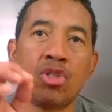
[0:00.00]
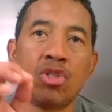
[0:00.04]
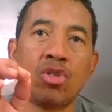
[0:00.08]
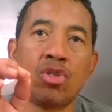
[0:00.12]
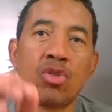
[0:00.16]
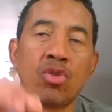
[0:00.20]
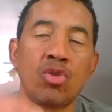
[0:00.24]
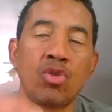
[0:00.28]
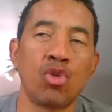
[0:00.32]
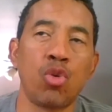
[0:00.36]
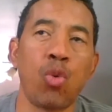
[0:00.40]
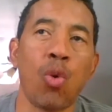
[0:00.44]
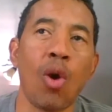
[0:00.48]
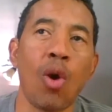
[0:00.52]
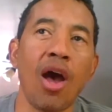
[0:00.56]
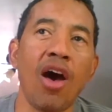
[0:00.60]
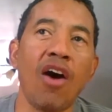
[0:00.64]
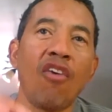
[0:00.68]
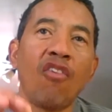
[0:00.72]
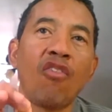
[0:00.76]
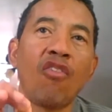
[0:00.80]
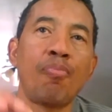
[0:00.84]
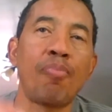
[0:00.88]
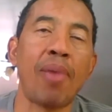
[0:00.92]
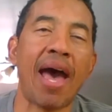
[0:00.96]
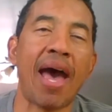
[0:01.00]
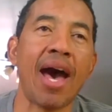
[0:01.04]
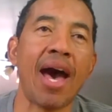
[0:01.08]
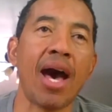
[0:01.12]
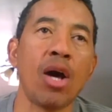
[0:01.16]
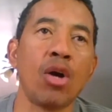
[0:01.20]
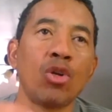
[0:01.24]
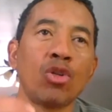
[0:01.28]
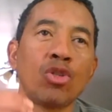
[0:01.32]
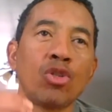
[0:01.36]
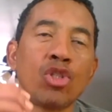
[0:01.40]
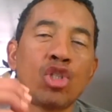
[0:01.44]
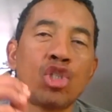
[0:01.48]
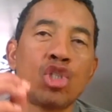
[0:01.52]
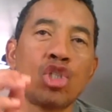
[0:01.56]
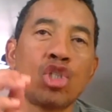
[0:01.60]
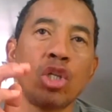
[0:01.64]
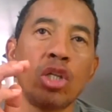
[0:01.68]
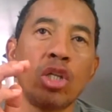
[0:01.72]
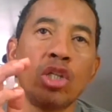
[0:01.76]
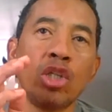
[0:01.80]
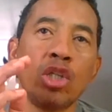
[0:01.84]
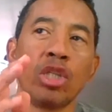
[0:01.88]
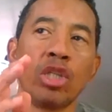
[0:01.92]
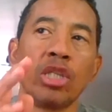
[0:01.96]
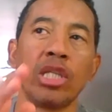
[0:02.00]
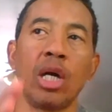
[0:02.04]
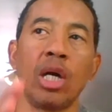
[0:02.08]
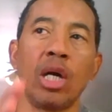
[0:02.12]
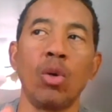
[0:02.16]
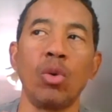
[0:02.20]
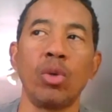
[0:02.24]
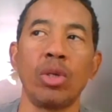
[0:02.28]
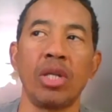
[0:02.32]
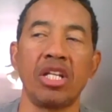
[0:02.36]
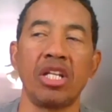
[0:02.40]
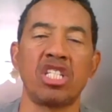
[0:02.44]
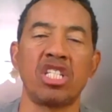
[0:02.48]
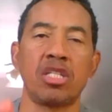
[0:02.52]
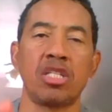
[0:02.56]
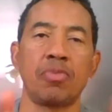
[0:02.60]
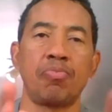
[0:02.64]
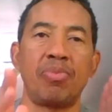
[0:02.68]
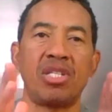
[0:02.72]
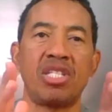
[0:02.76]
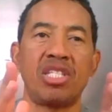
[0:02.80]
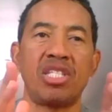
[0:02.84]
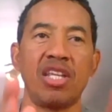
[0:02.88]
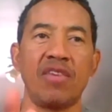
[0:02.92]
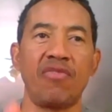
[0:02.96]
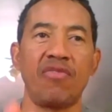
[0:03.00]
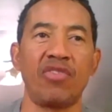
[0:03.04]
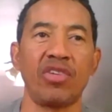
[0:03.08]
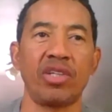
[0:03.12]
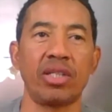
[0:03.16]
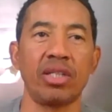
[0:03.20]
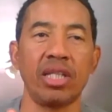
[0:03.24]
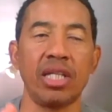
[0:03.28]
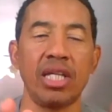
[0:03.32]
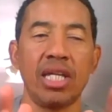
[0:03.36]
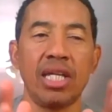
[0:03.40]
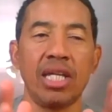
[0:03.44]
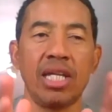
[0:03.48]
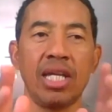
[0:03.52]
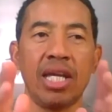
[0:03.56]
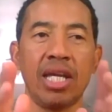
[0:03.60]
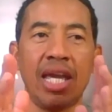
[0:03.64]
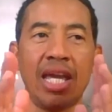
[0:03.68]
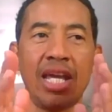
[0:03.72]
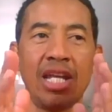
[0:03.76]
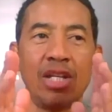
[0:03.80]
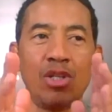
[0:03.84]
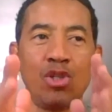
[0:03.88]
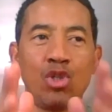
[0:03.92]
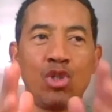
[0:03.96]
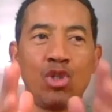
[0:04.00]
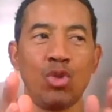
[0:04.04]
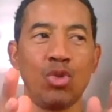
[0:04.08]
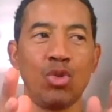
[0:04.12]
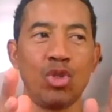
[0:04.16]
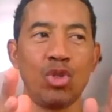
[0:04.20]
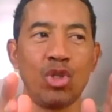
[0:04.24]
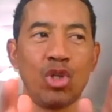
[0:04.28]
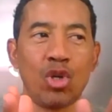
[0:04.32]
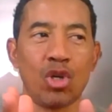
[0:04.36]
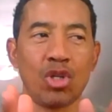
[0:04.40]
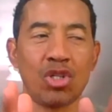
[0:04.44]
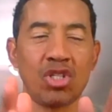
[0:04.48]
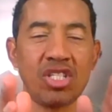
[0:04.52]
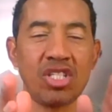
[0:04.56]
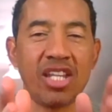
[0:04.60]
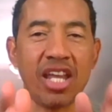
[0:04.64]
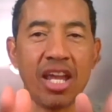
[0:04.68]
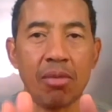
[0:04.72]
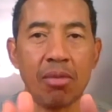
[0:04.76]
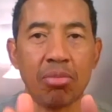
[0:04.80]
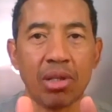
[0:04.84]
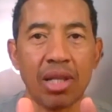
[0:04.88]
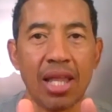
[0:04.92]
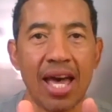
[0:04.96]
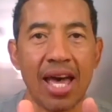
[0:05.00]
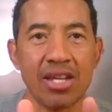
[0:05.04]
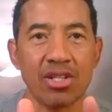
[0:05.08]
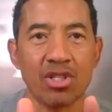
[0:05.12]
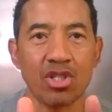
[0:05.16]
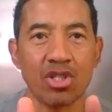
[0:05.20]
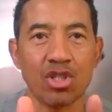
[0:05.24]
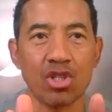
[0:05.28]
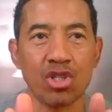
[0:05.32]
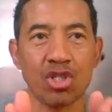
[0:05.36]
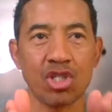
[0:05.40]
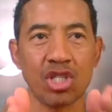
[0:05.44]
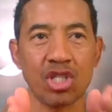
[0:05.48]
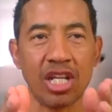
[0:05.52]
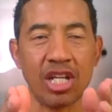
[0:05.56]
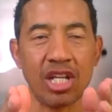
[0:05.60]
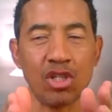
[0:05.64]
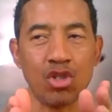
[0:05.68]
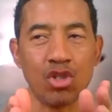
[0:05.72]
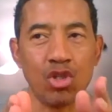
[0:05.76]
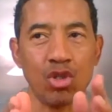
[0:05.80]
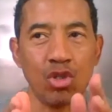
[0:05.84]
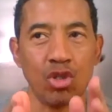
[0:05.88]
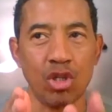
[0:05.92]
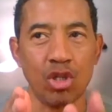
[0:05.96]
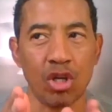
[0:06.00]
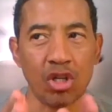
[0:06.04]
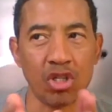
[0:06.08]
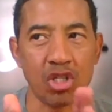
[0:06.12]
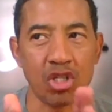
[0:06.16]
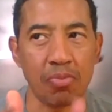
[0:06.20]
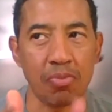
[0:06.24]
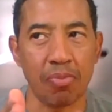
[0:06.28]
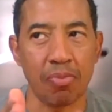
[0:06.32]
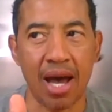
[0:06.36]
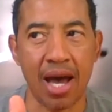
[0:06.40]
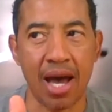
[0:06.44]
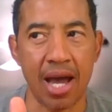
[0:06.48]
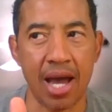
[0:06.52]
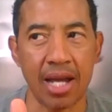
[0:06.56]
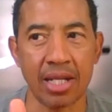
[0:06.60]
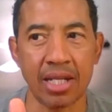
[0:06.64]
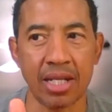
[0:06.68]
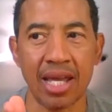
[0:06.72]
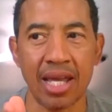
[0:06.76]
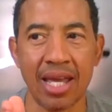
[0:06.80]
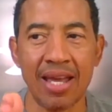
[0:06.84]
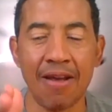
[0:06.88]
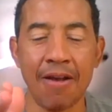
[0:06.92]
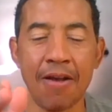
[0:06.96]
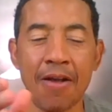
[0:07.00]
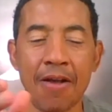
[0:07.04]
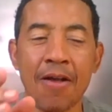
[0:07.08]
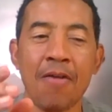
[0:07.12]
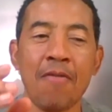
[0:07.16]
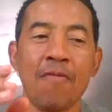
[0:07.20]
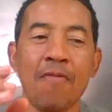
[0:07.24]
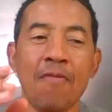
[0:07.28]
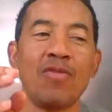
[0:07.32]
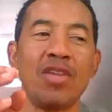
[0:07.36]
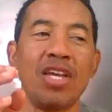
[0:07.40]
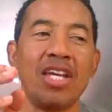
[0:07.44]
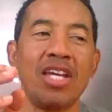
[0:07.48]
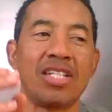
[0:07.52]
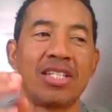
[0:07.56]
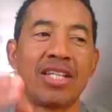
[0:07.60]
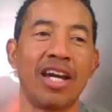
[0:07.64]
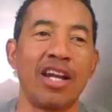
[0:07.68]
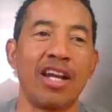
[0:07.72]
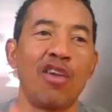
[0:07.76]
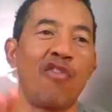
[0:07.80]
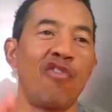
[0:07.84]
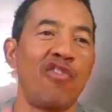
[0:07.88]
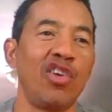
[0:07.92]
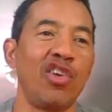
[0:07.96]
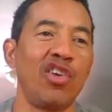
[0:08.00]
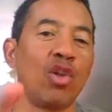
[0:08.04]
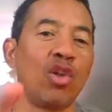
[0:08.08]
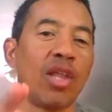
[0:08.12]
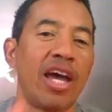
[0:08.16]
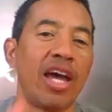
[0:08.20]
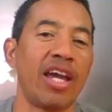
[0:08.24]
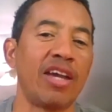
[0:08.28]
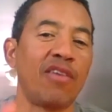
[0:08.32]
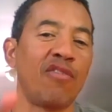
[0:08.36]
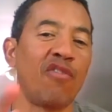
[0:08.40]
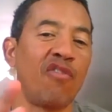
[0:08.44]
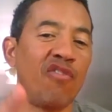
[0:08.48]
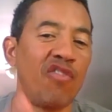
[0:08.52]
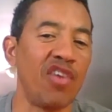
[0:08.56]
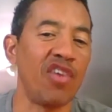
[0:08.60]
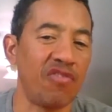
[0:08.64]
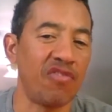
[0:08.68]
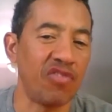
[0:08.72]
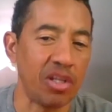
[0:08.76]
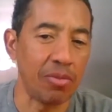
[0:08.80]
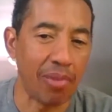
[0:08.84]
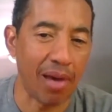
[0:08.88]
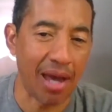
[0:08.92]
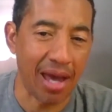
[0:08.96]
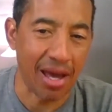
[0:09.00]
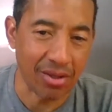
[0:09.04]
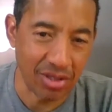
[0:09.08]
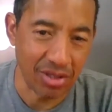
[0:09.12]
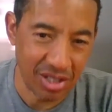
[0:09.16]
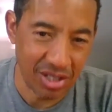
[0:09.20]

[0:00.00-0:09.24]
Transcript: 12 pounds loaded specifically into your stabilizers, into your spine, is going to feel like 50 pounds.